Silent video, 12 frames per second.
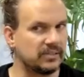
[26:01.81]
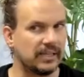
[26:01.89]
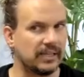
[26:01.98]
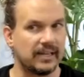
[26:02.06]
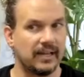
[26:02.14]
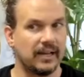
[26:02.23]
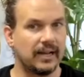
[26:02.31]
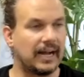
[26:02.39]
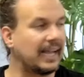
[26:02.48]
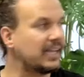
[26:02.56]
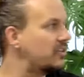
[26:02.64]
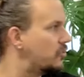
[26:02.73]
Like, I
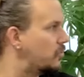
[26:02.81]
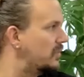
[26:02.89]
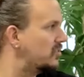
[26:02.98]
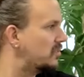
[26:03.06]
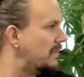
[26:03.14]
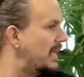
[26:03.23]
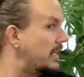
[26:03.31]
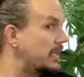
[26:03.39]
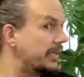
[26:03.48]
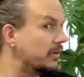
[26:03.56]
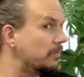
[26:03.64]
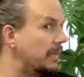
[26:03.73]
could twist my head
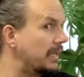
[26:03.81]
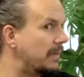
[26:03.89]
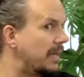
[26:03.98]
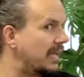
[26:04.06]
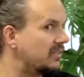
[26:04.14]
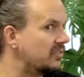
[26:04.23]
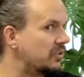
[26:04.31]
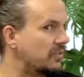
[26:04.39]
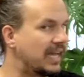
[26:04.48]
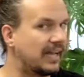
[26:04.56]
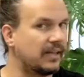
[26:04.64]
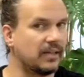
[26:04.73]
here and make my eyes do
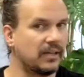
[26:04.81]
that,